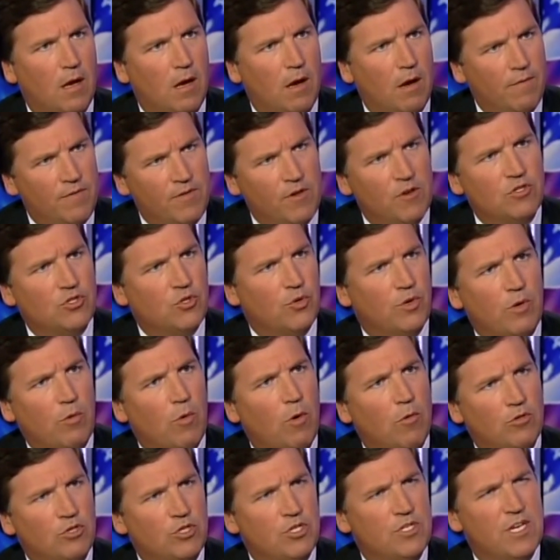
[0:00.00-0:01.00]
Of those three,
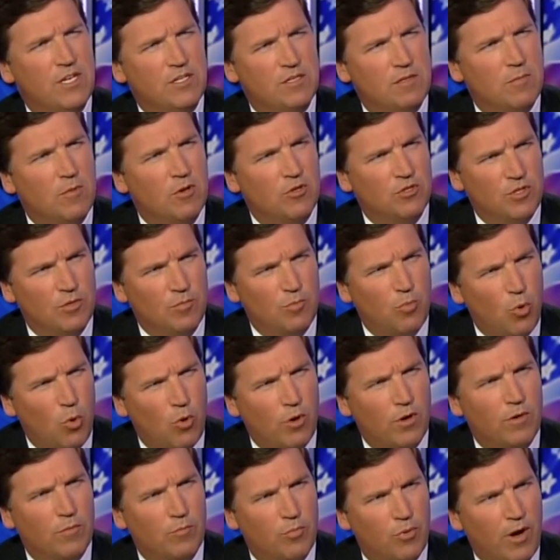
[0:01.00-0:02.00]
what would you say is the most
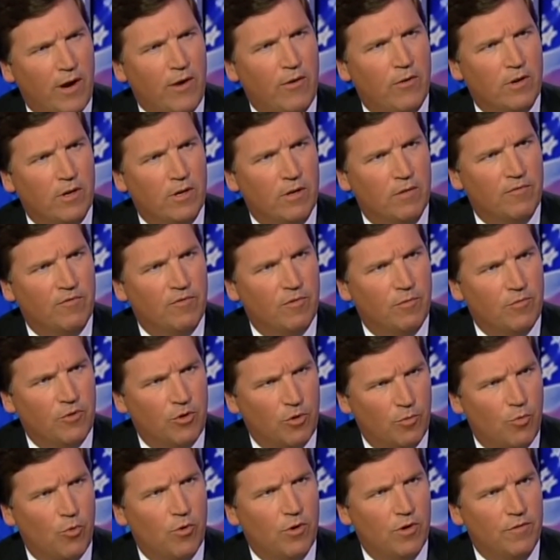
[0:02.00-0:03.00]
important priority from
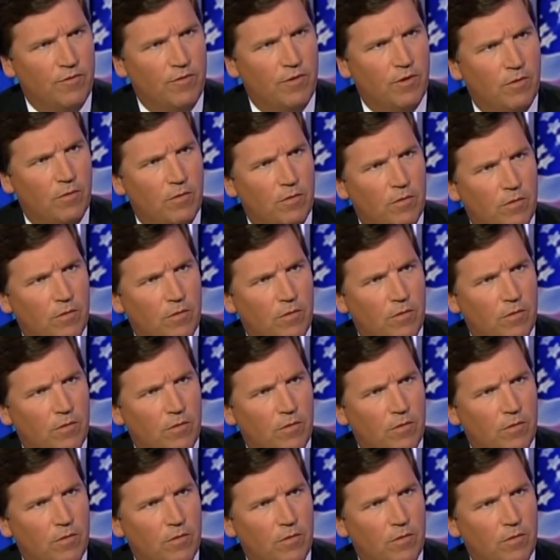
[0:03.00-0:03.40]
your point of view?